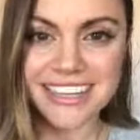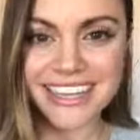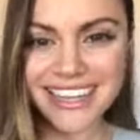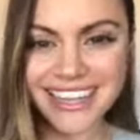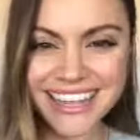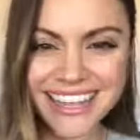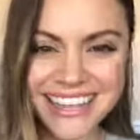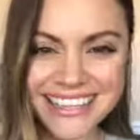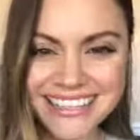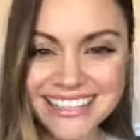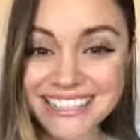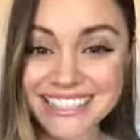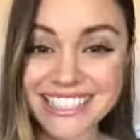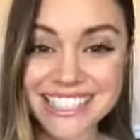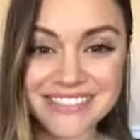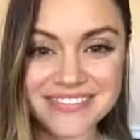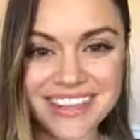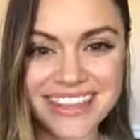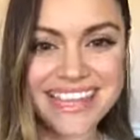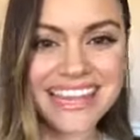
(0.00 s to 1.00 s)
it doesn't
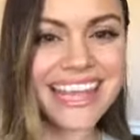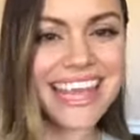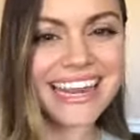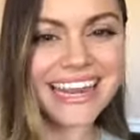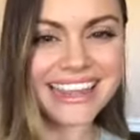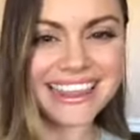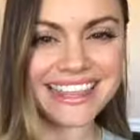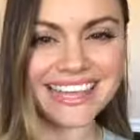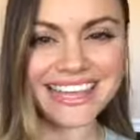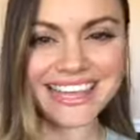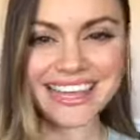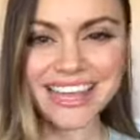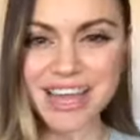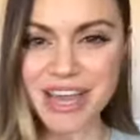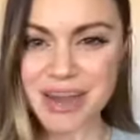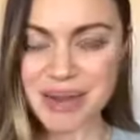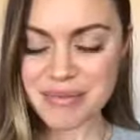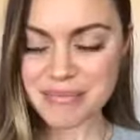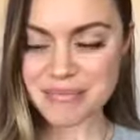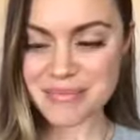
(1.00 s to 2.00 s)
smell like anything,
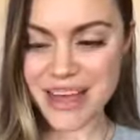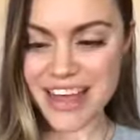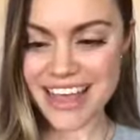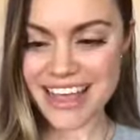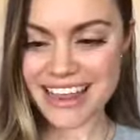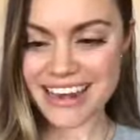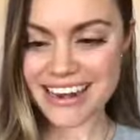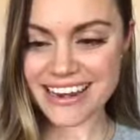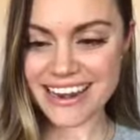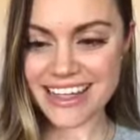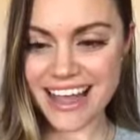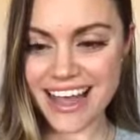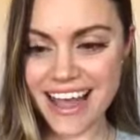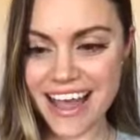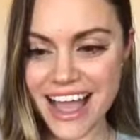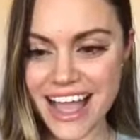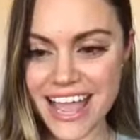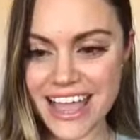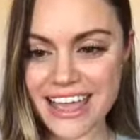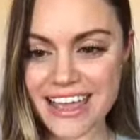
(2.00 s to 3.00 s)
but
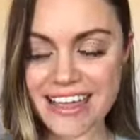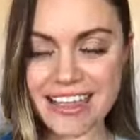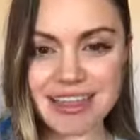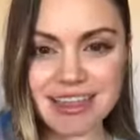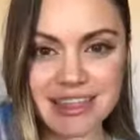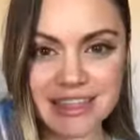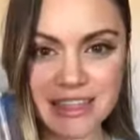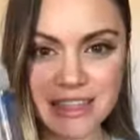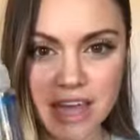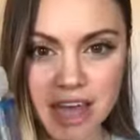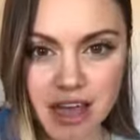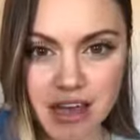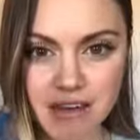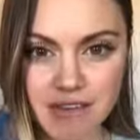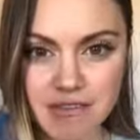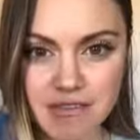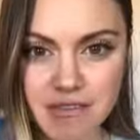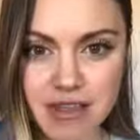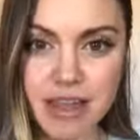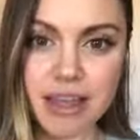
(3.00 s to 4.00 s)
I
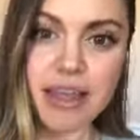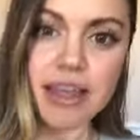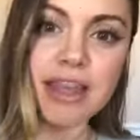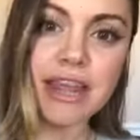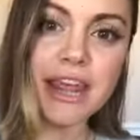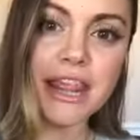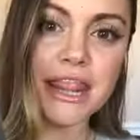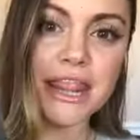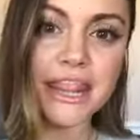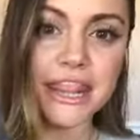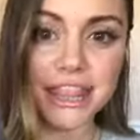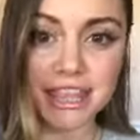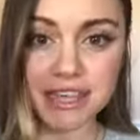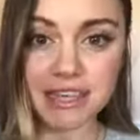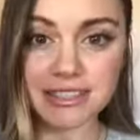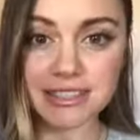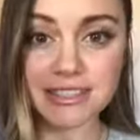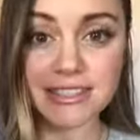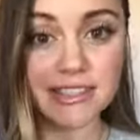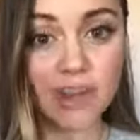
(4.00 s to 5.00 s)
love
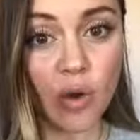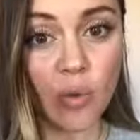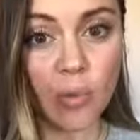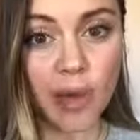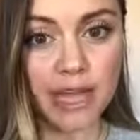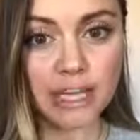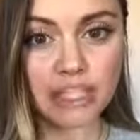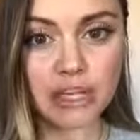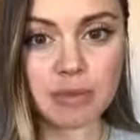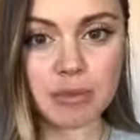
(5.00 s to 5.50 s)
this so much.